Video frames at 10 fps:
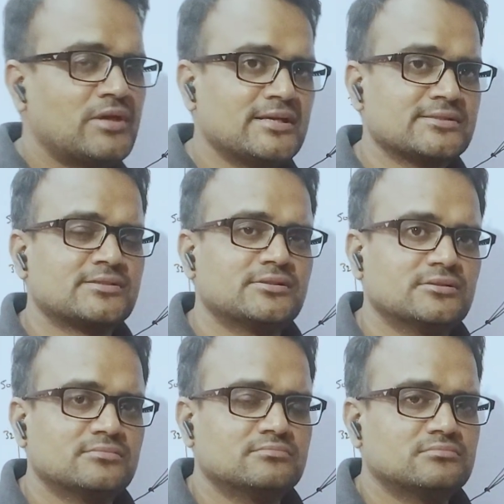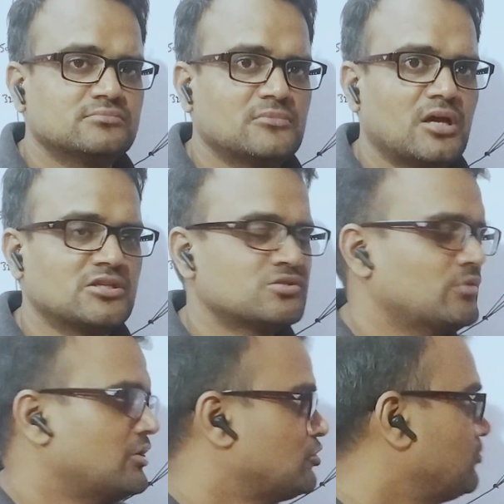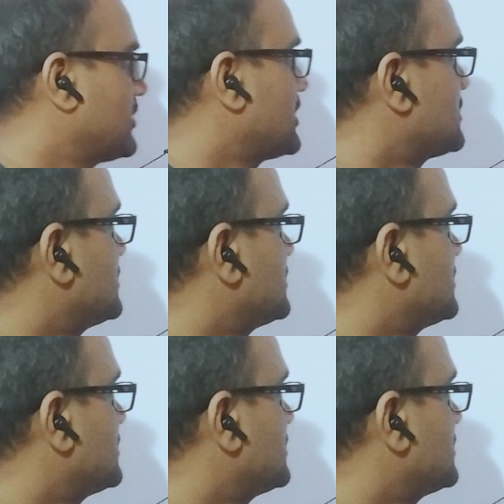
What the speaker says: next, I just want to make